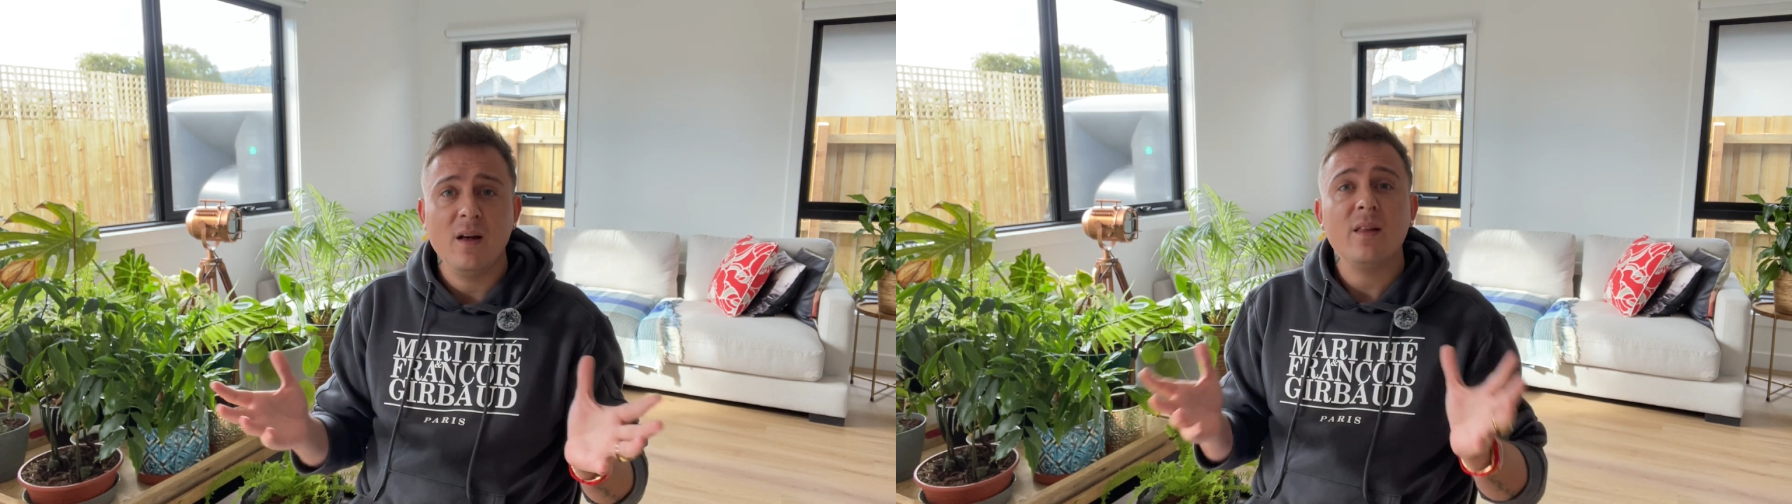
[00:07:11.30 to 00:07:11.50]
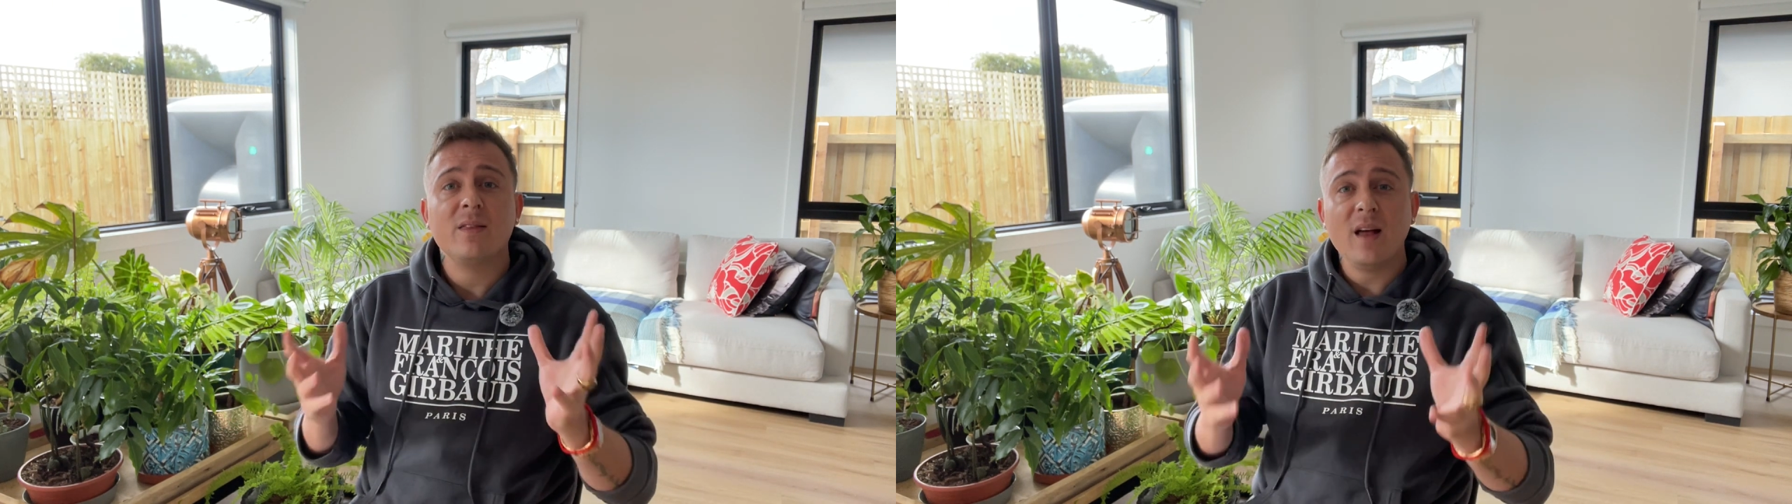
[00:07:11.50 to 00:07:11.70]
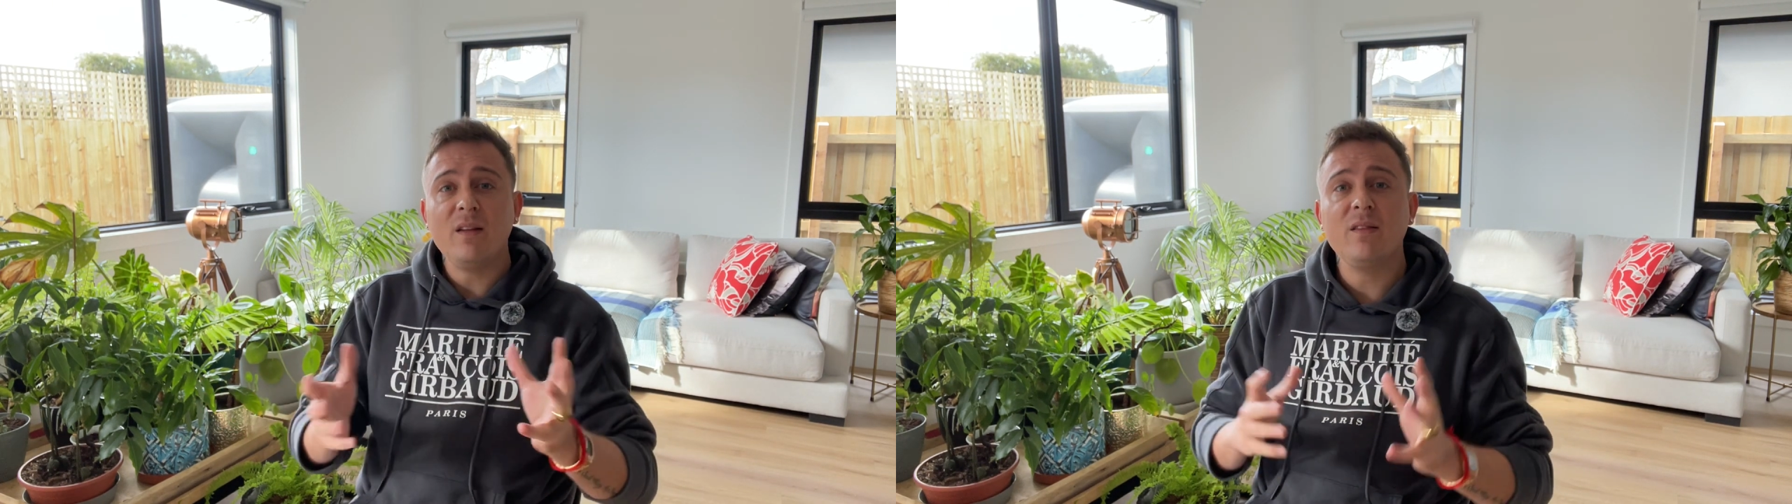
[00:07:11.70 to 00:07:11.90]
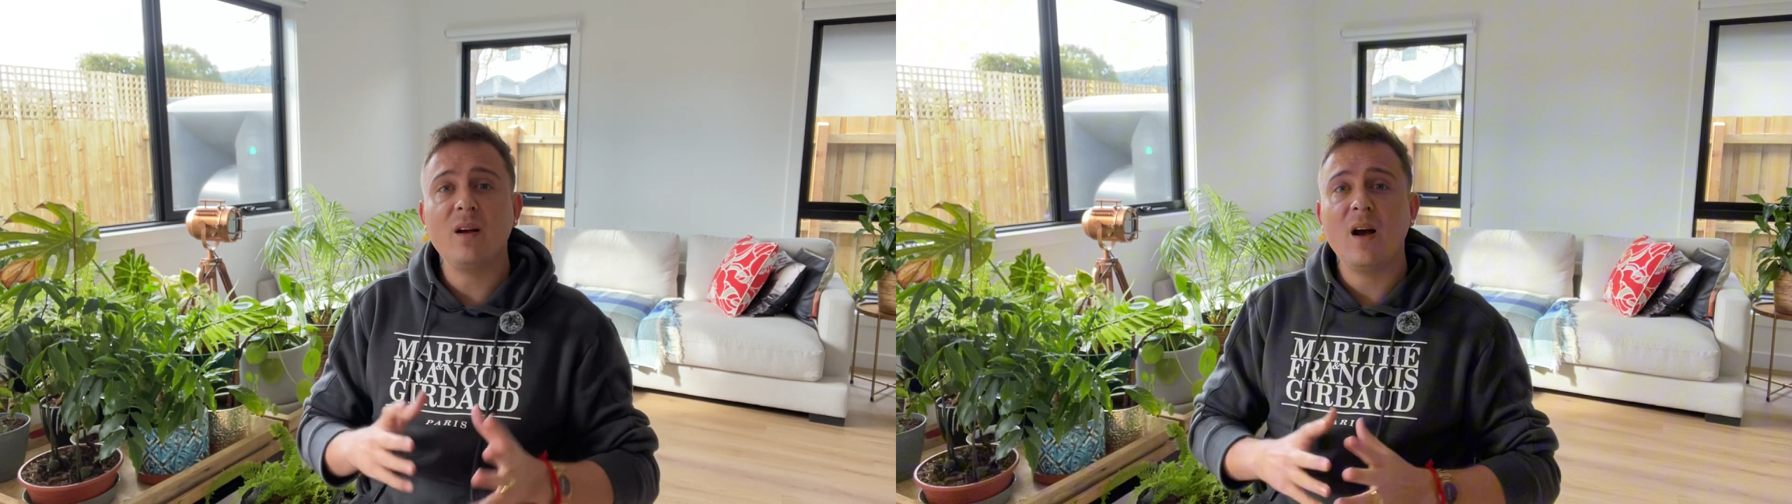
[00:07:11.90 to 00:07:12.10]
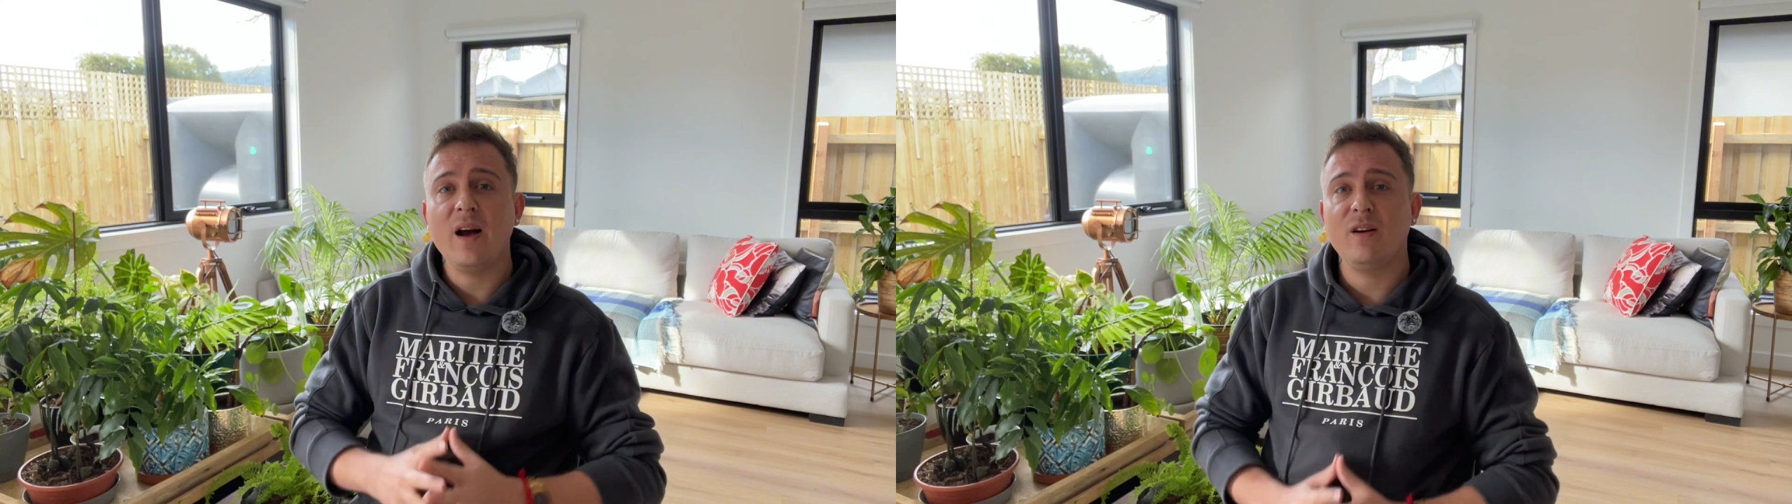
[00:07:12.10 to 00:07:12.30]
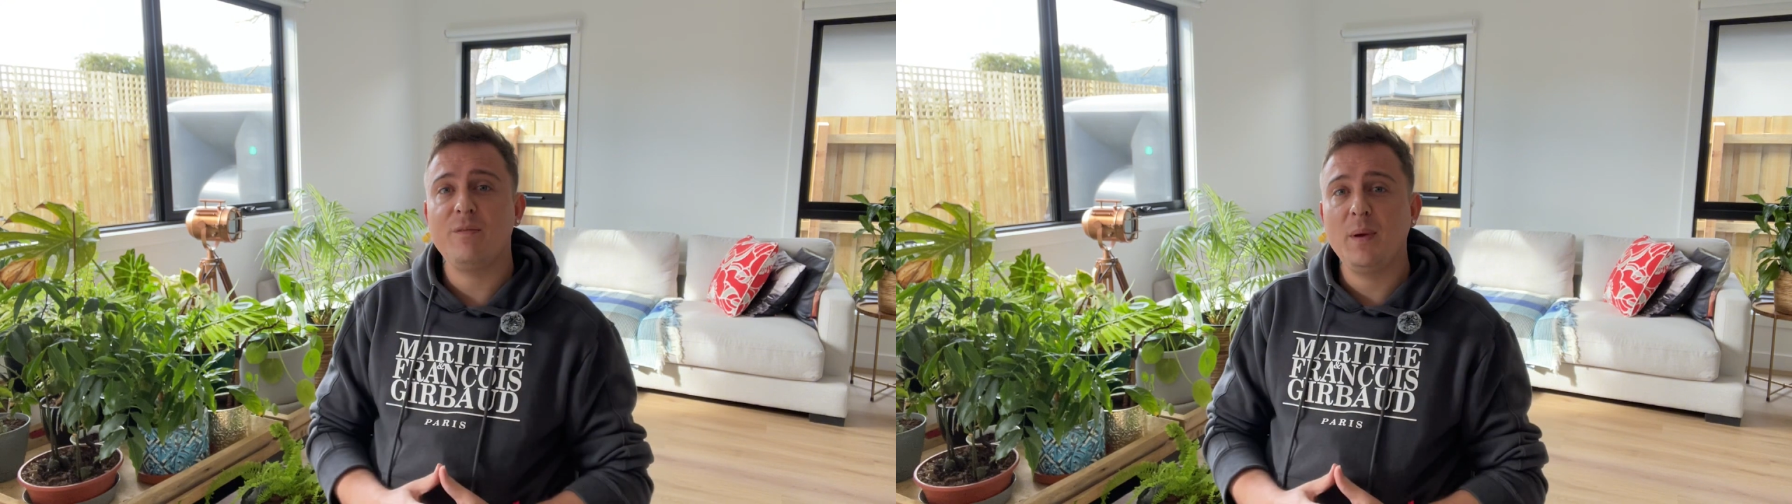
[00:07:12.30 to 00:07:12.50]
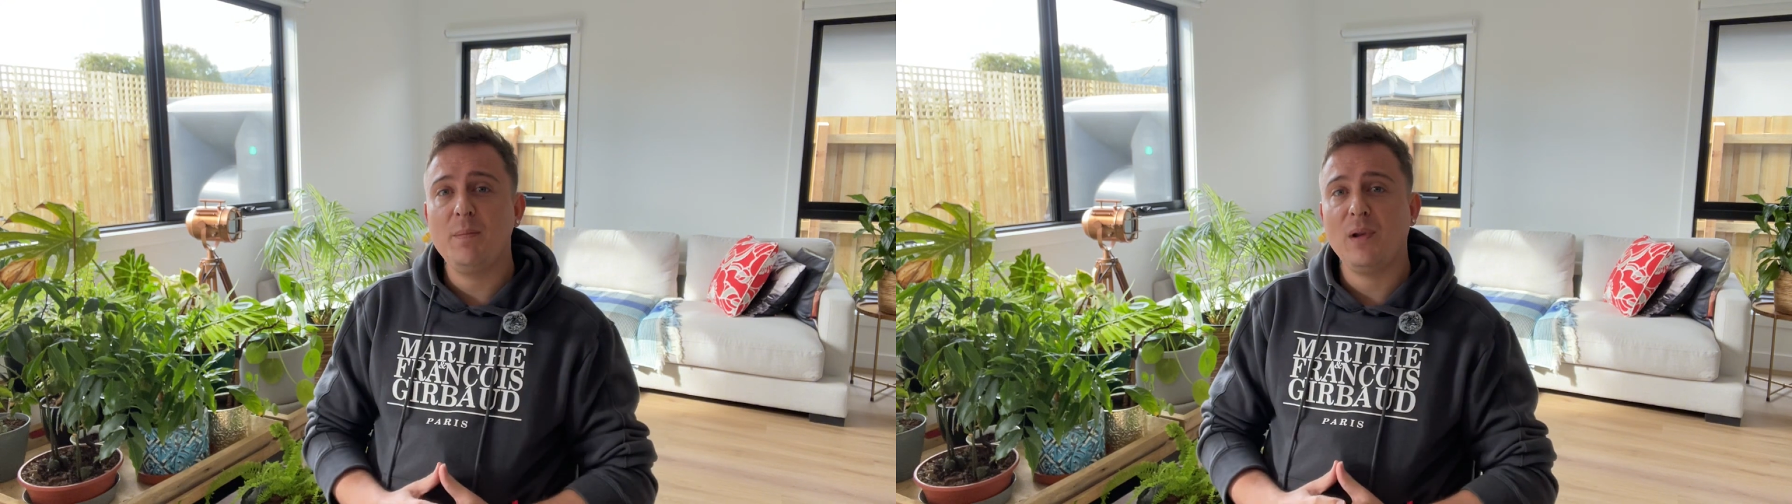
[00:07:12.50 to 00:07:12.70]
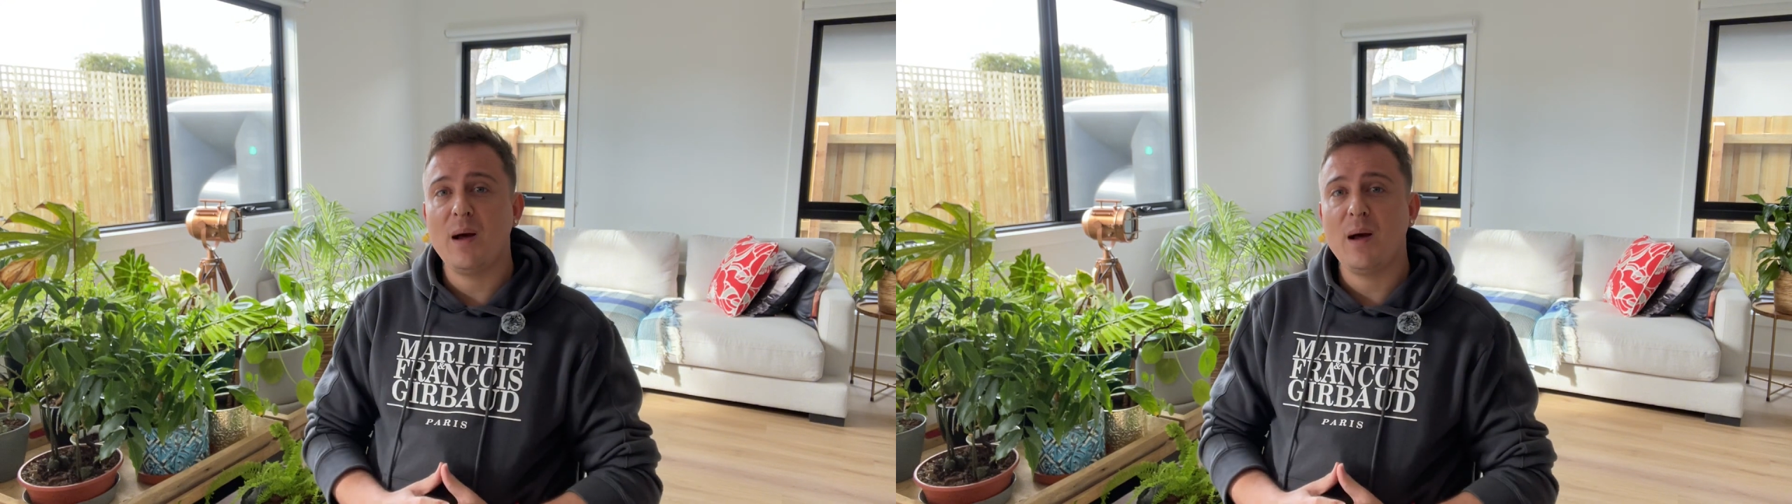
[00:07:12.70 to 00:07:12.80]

That's the kind of people